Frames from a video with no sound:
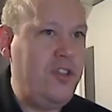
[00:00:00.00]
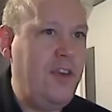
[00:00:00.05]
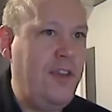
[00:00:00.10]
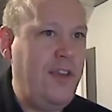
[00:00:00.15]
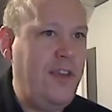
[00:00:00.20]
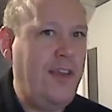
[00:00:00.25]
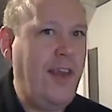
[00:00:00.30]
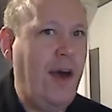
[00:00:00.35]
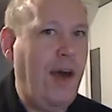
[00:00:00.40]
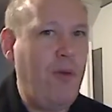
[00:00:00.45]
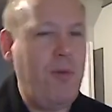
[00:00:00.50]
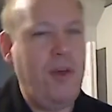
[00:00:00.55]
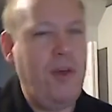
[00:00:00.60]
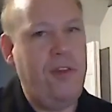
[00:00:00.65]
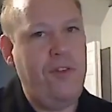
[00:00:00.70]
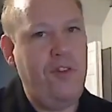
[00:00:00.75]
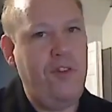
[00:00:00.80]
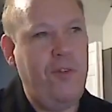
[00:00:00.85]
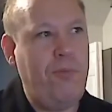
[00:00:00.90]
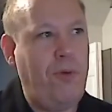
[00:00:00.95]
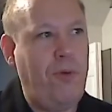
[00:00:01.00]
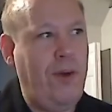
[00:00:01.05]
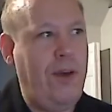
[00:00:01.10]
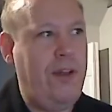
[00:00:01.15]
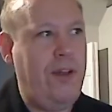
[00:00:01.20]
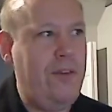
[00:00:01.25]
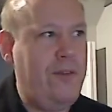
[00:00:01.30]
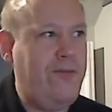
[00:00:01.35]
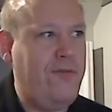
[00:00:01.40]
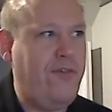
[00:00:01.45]
and then that would be a new
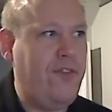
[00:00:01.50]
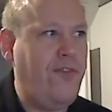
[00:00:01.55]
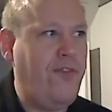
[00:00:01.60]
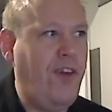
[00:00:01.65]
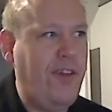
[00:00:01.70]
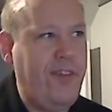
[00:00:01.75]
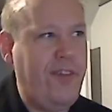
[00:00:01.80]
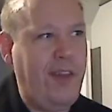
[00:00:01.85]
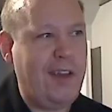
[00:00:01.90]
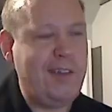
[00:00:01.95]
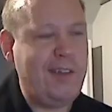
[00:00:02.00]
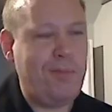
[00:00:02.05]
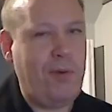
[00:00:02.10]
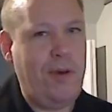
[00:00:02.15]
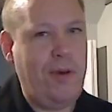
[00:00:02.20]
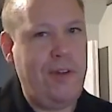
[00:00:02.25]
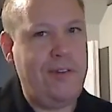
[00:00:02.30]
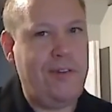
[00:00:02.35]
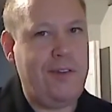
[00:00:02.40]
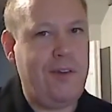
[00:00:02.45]
point to find the next point.